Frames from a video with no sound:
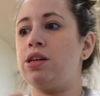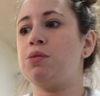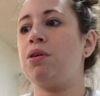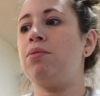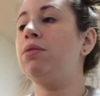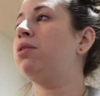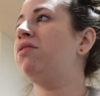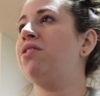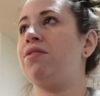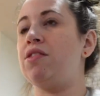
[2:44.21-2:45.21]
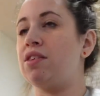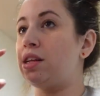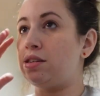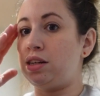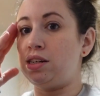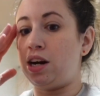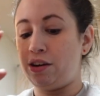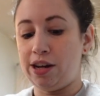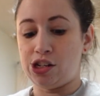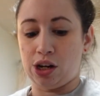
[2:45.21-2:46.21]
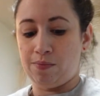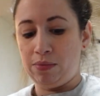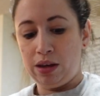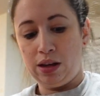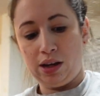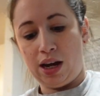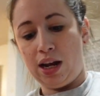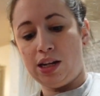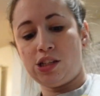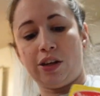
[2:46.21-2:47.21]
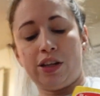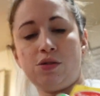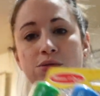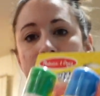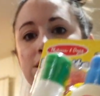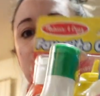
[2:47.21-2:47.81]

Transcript: It's probably one of her favorite things in the entire kitchen. And I saw this was on